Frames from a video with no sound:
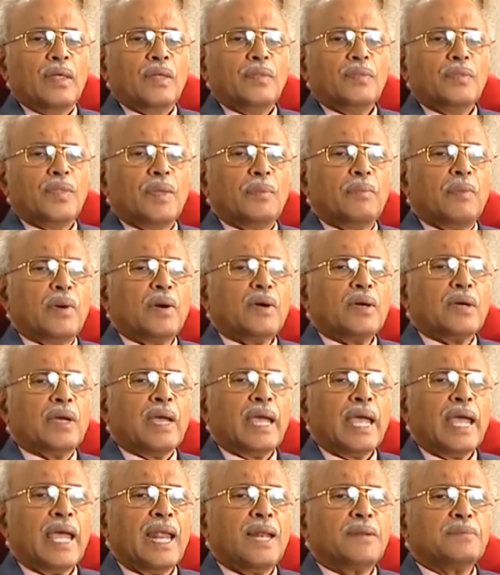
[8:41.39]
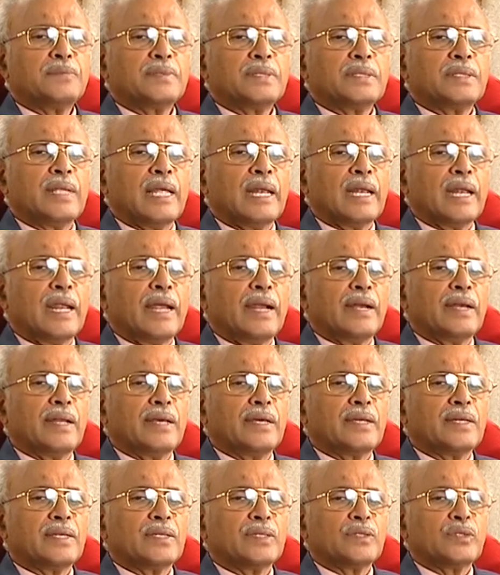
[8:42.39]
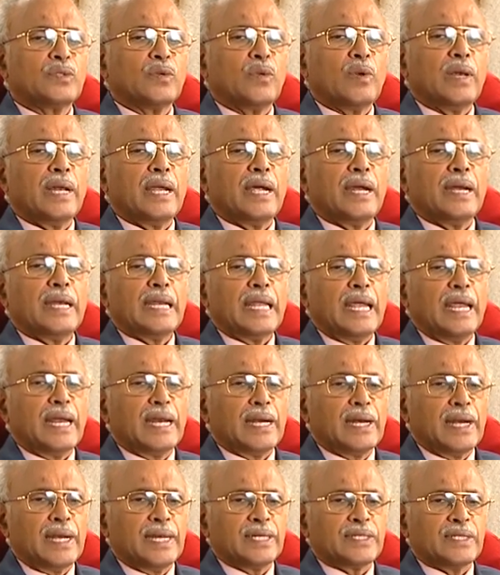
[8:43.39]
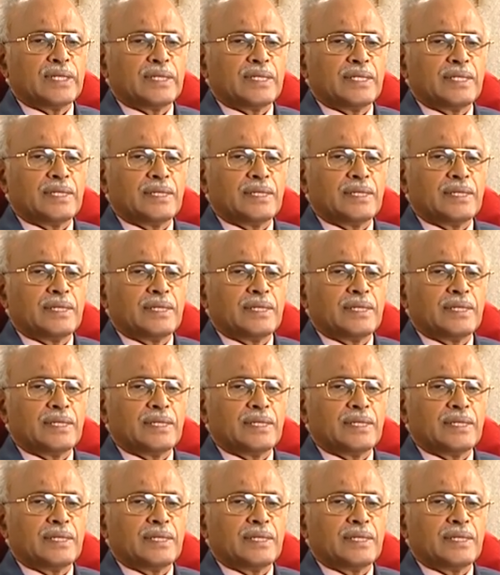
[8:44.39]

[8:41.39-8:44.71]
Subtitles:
The book helps the learner to learn English,